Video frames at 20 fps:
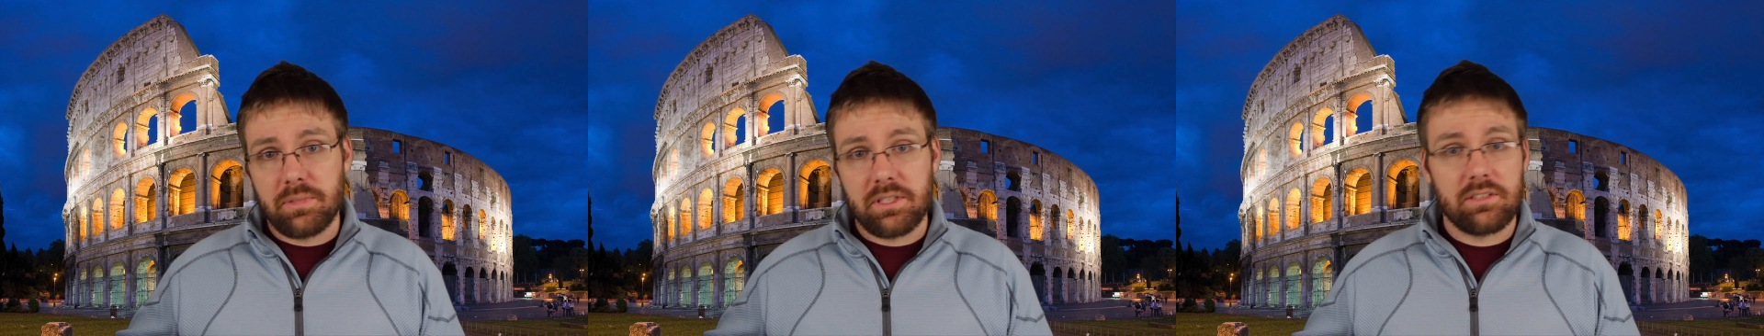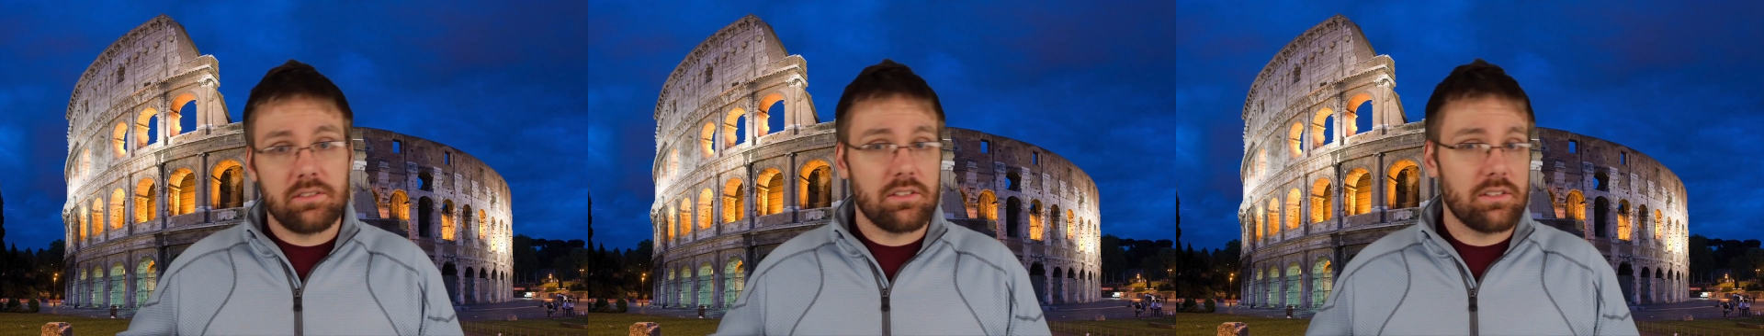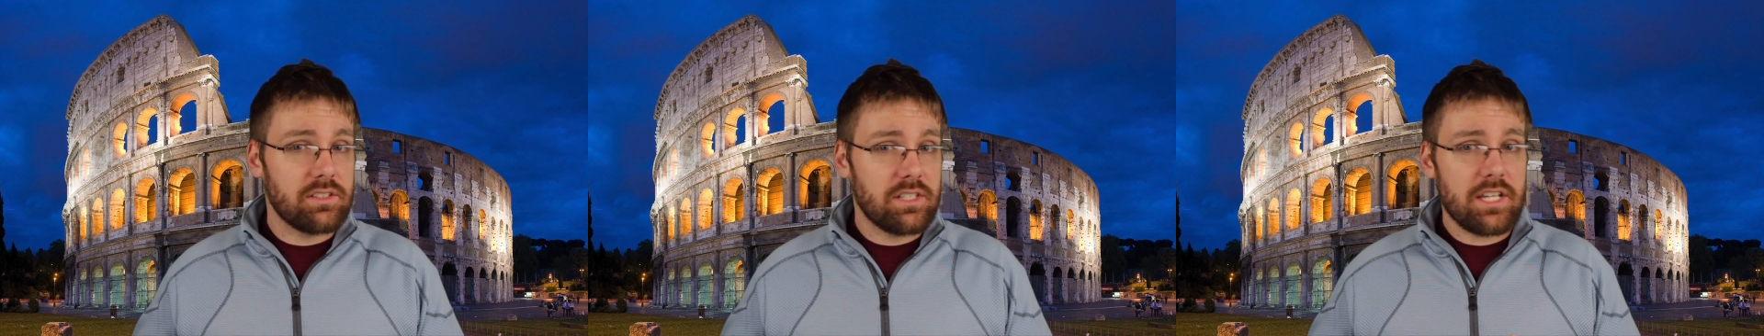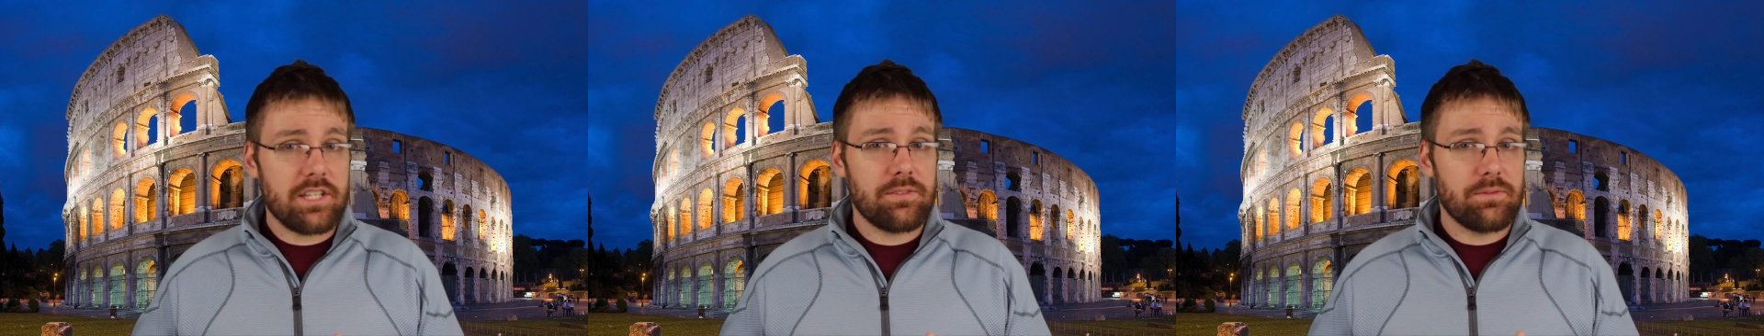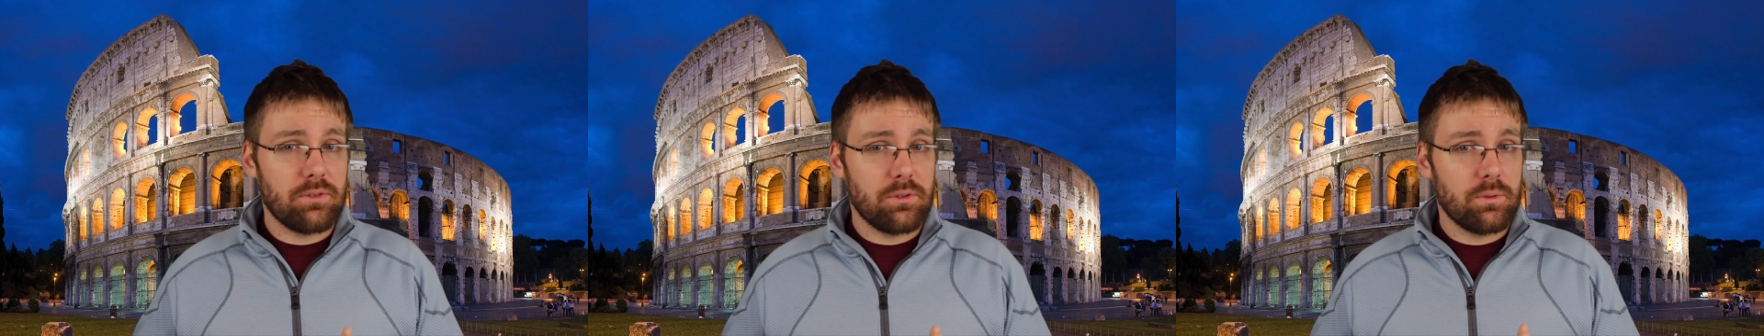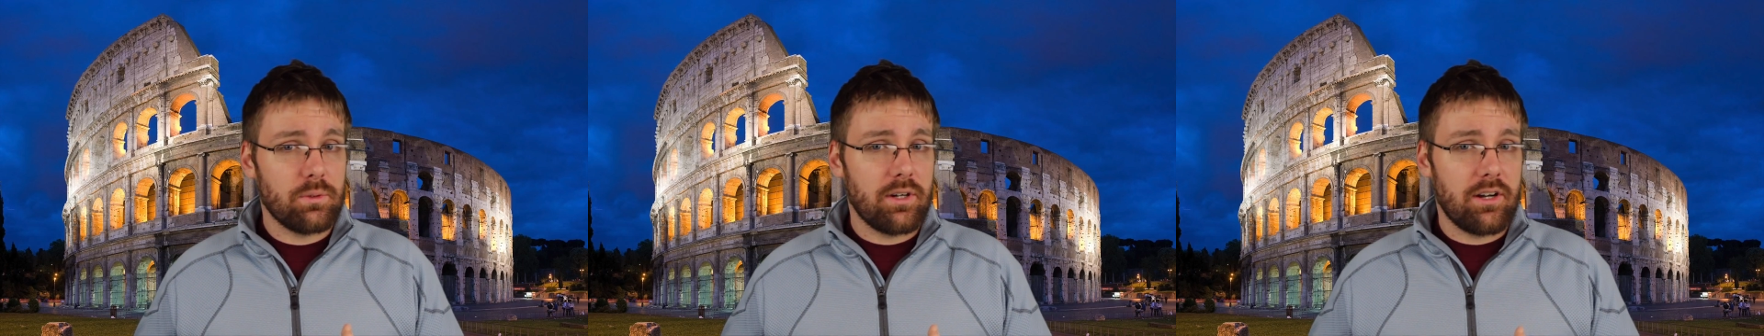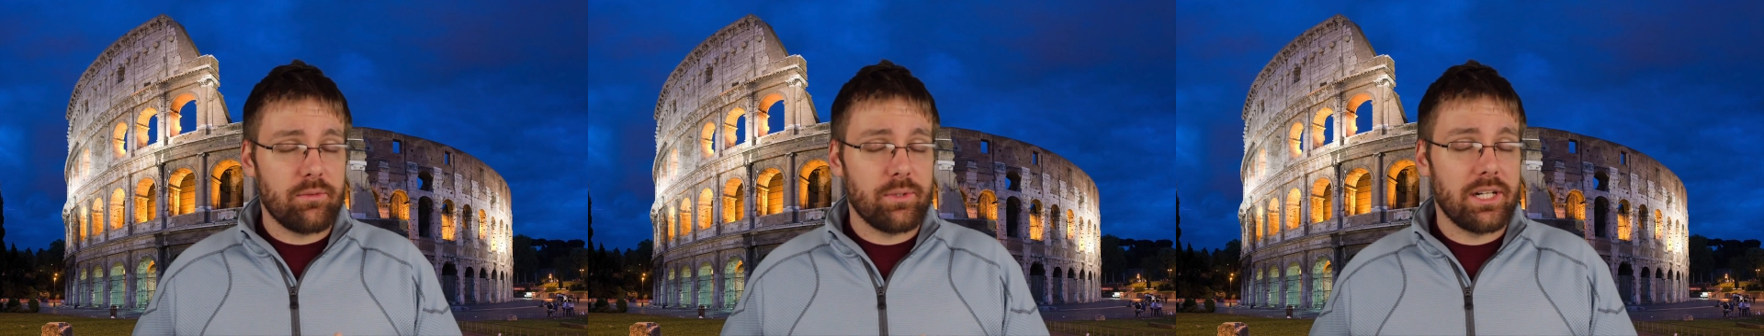be
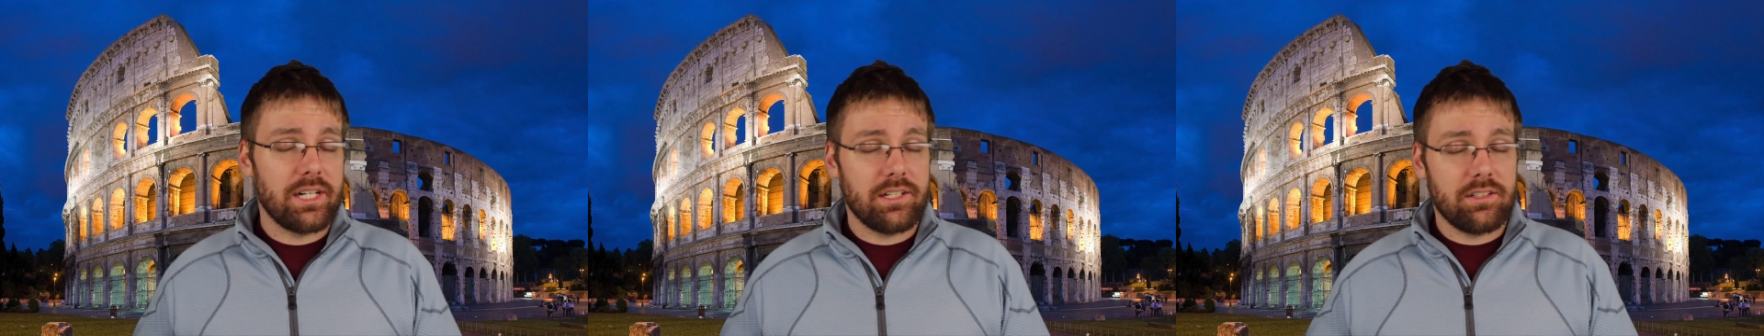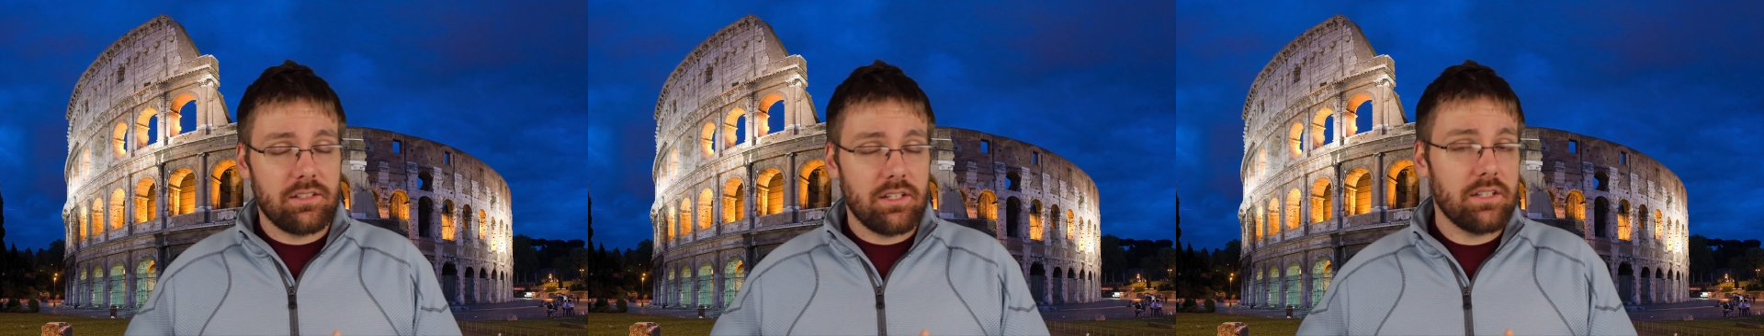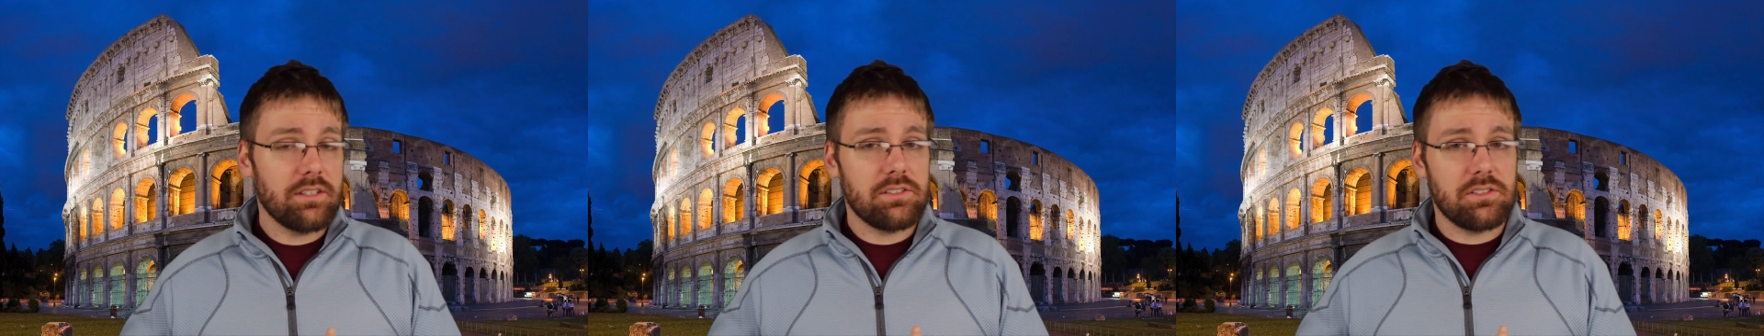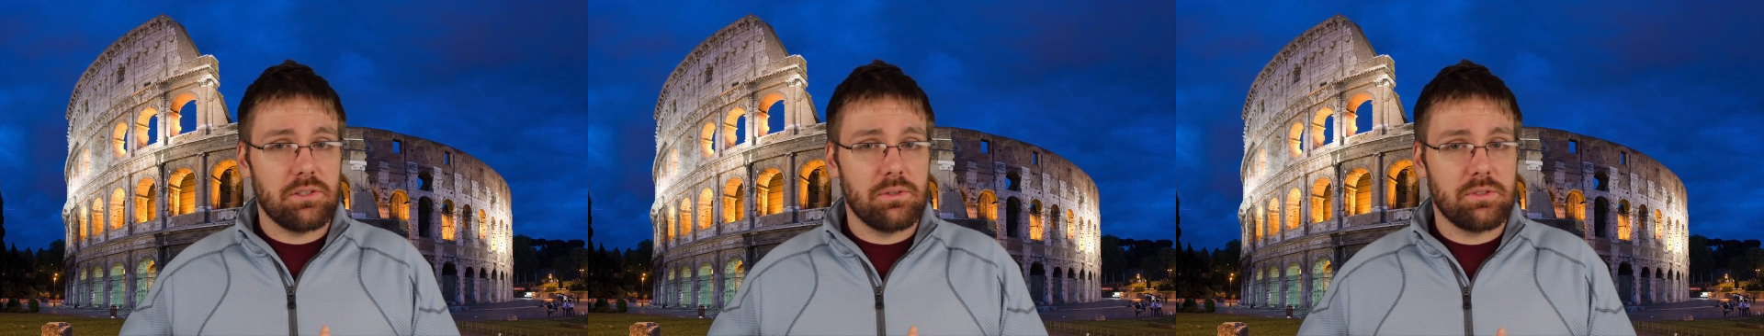successful where everybody does